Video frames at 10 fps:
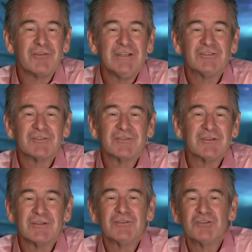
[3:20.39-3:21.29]
creatures
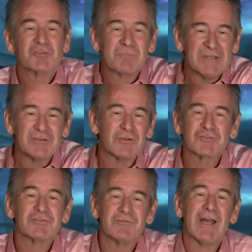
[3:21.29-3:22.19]
that can just be
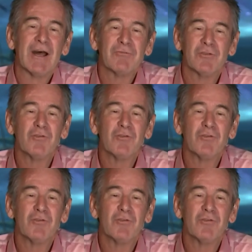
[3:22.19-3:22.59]
tossed around